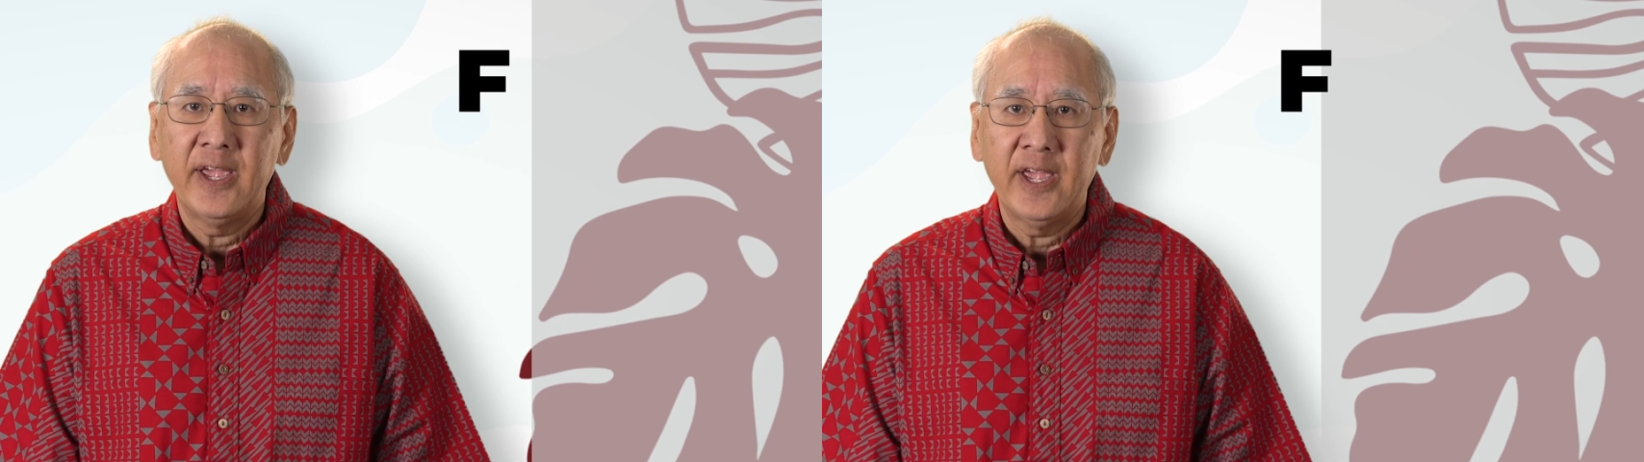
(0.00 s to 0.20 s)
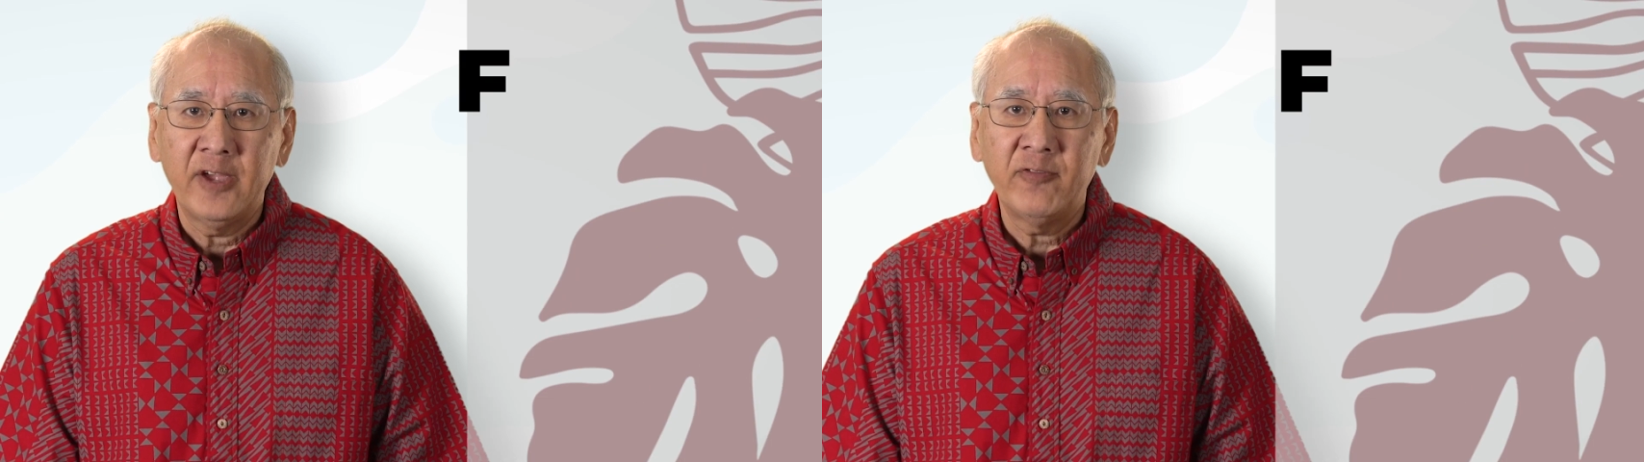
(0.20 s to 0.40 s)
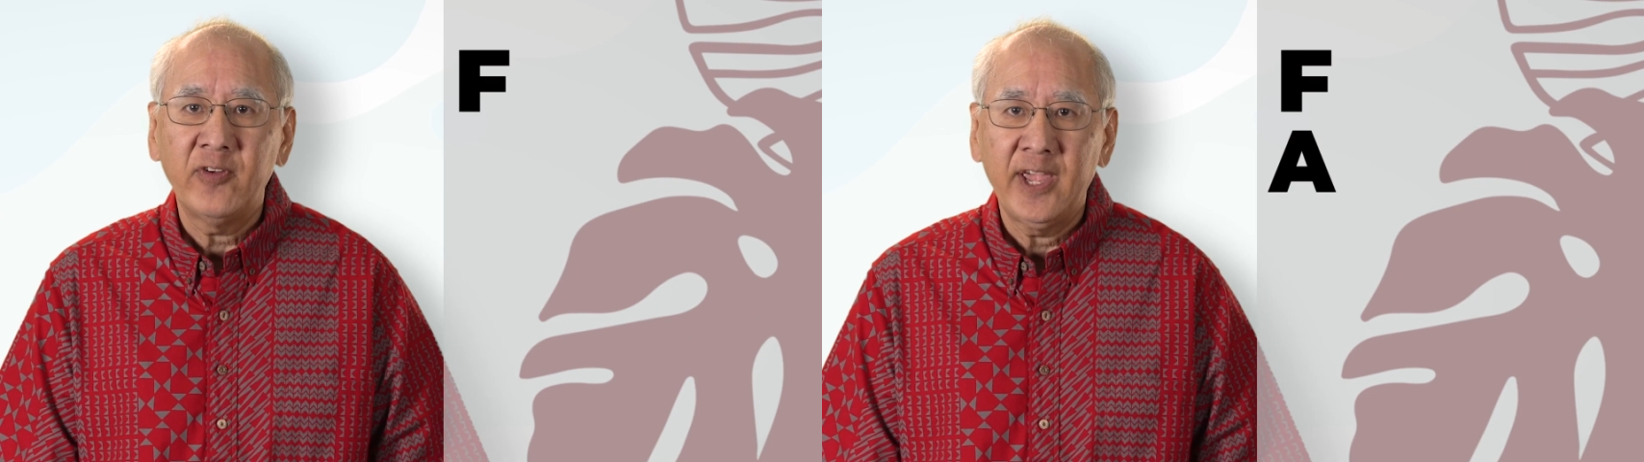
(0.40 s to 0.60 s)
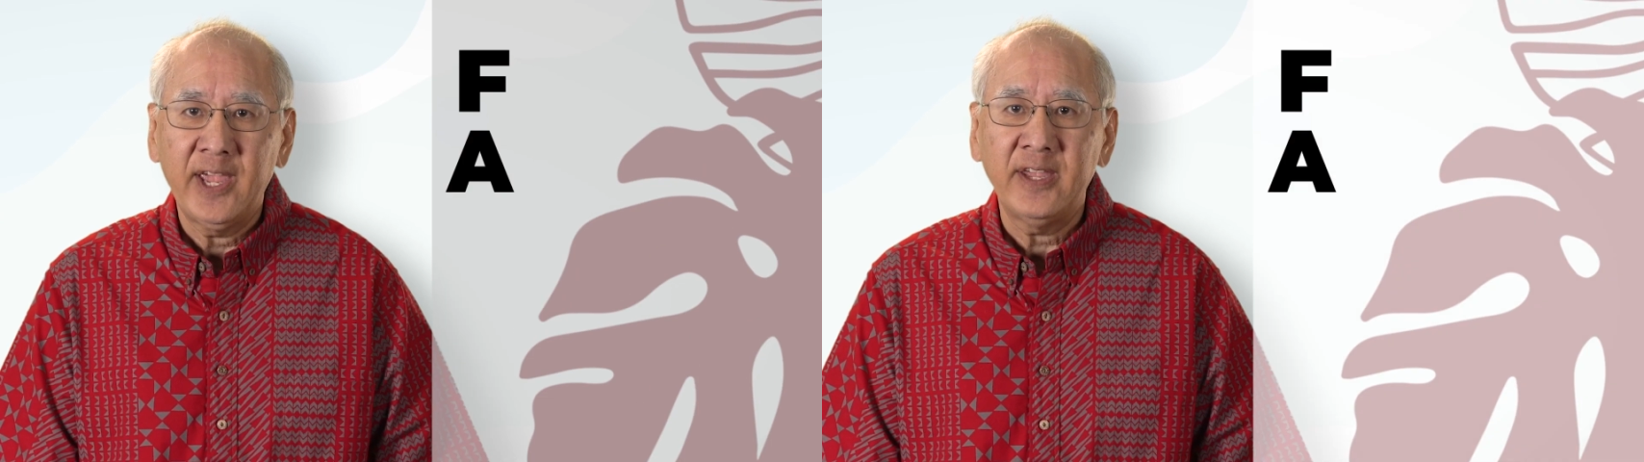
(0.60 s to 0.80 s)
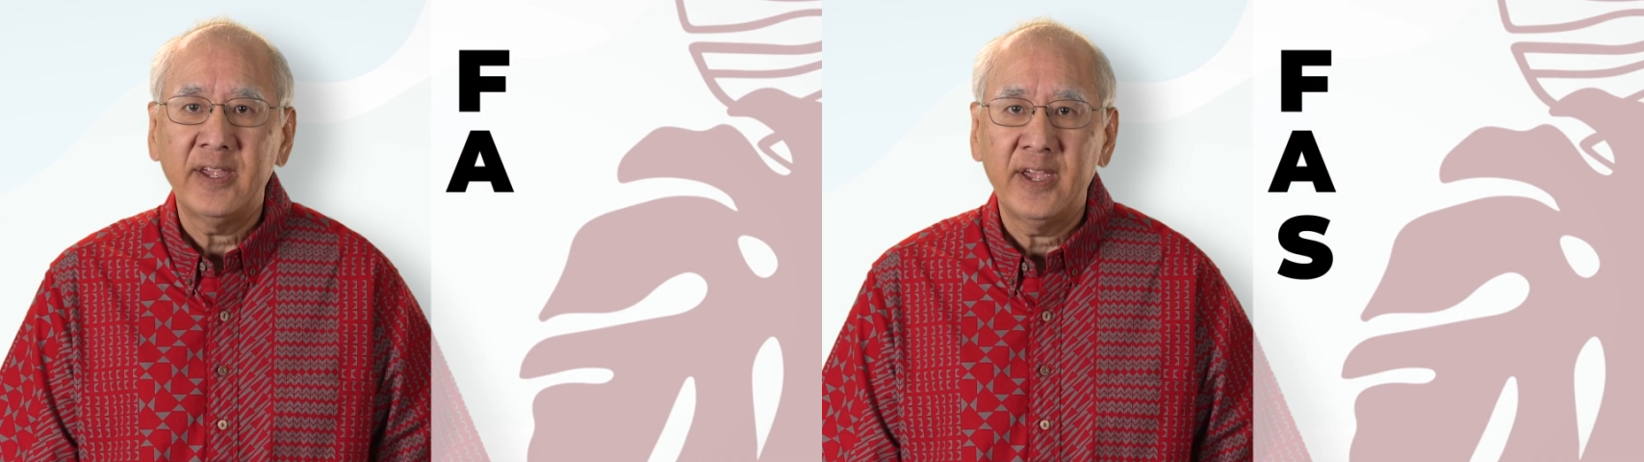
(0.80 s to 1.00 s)

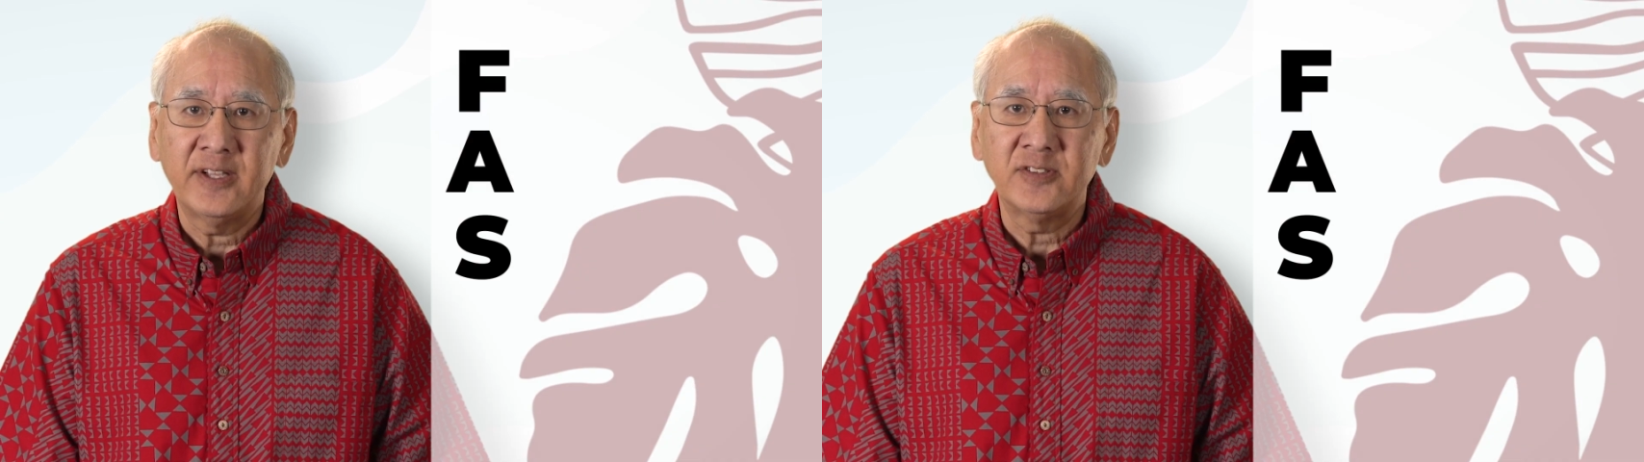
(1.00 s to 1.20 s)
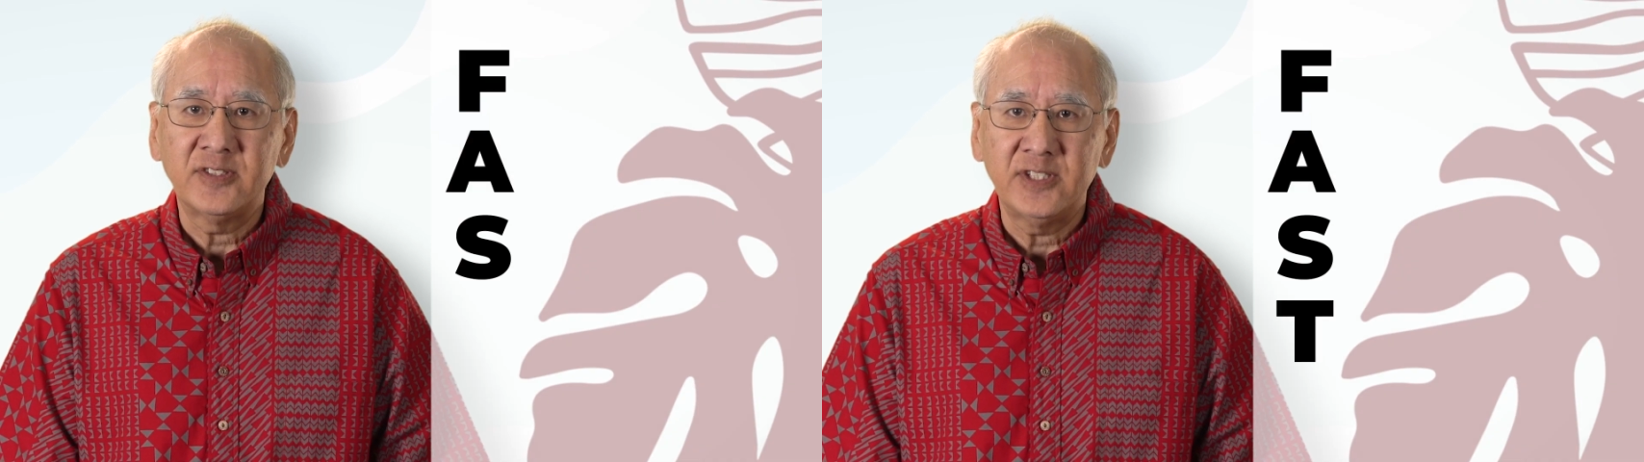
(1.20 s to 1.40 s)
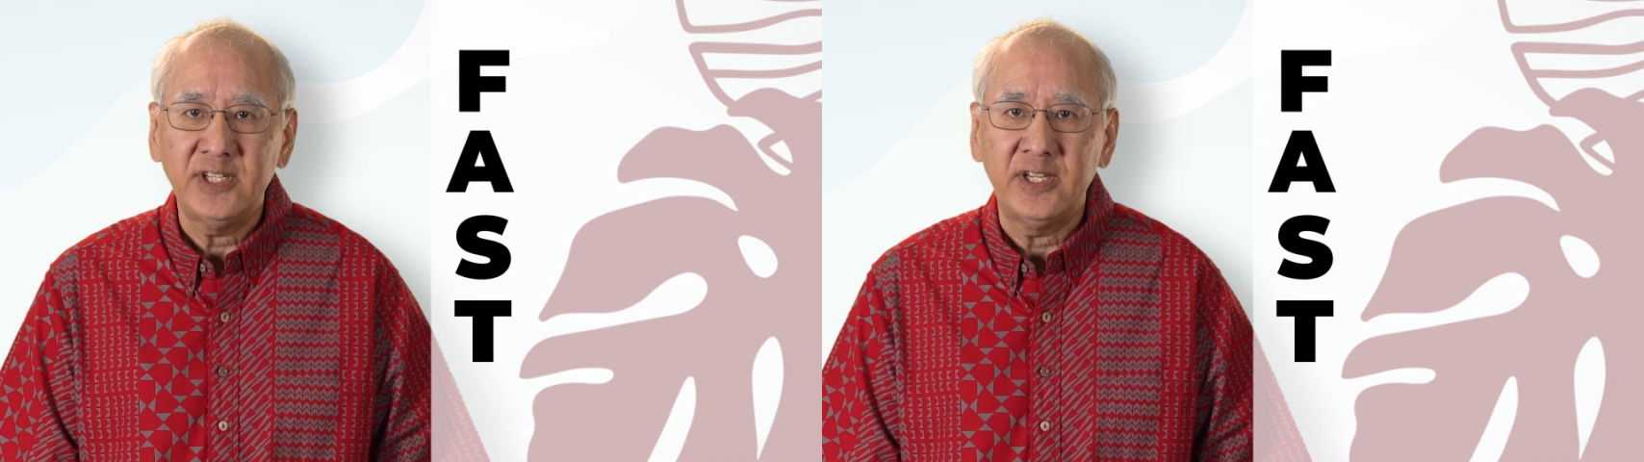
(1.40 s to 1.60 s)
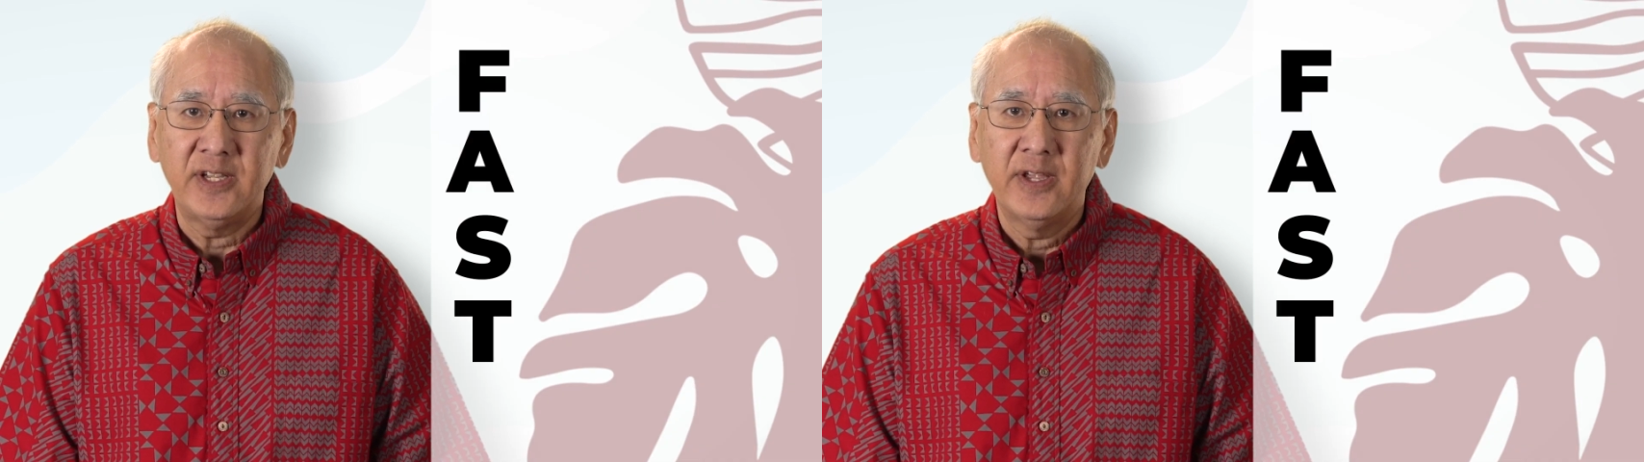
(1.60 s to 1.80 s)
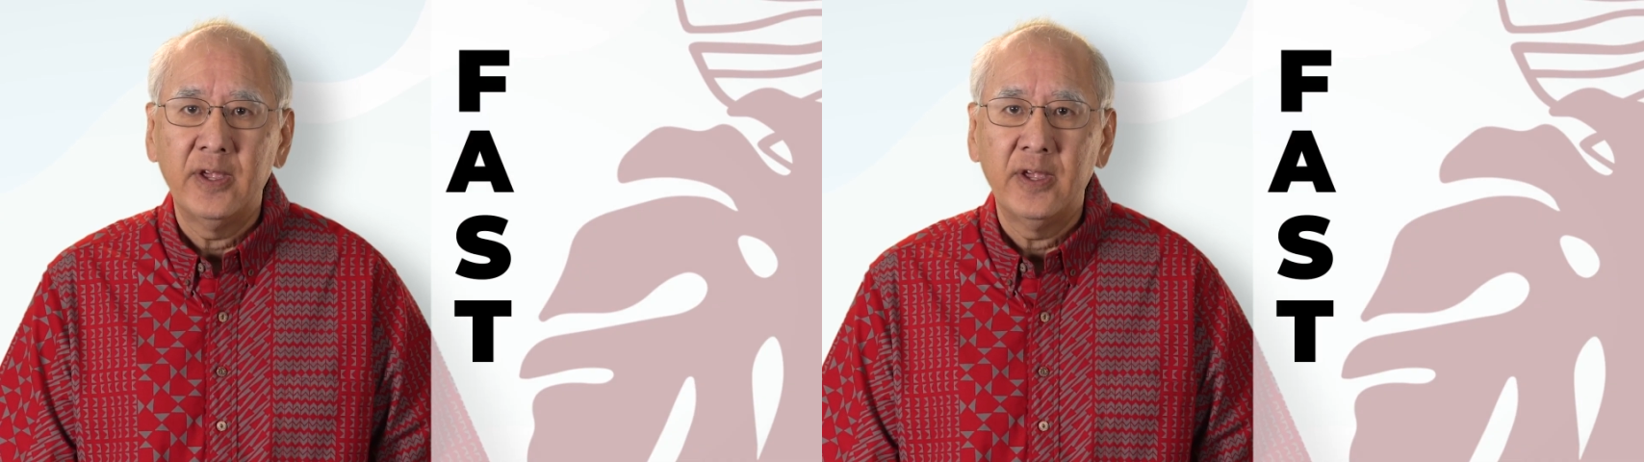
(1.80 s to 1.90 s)
F-A-S-T.